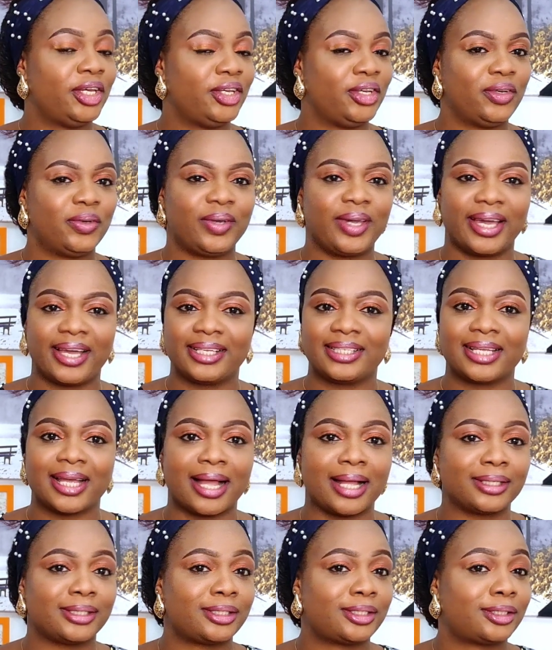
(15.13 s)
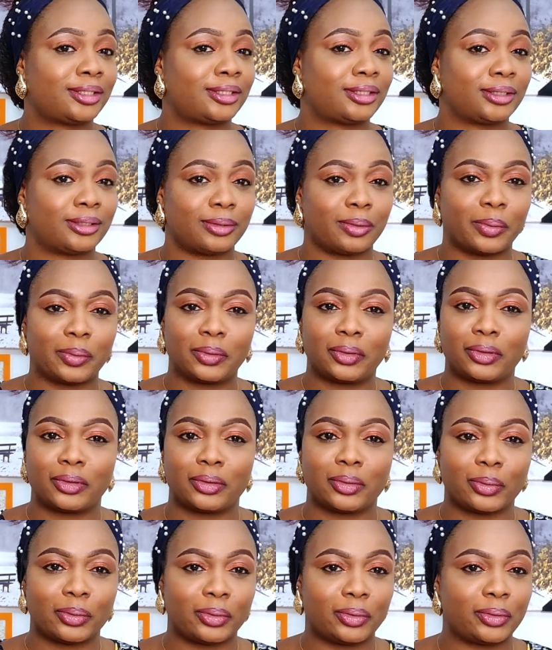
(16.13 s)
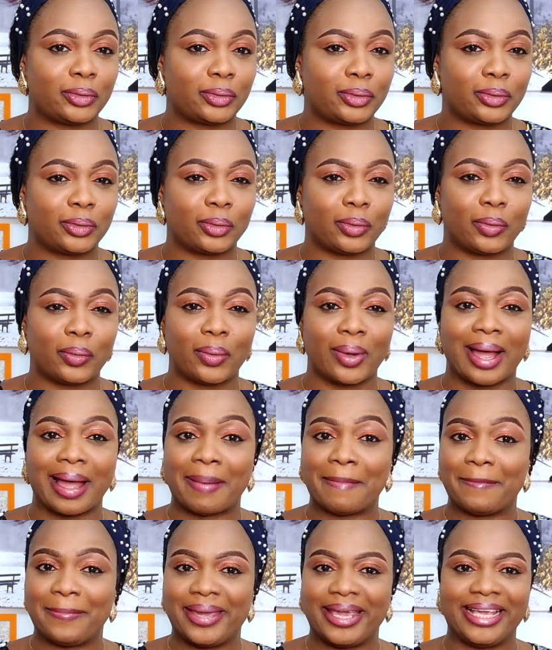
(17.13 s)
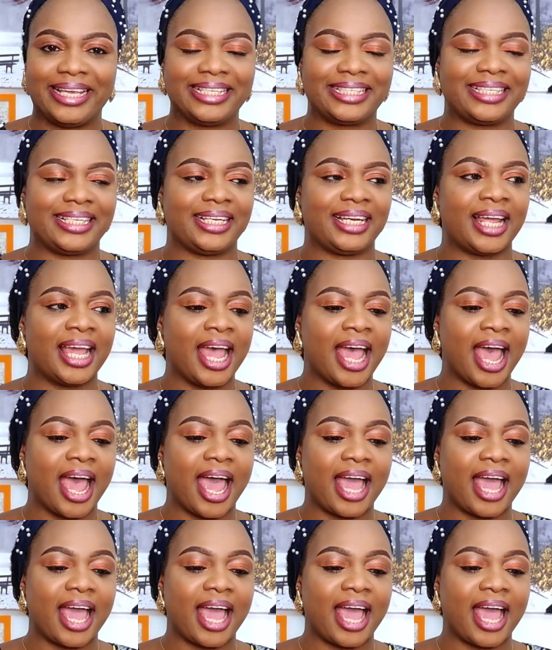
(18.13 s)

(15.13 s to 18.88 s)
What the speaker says: You guys are so amazing.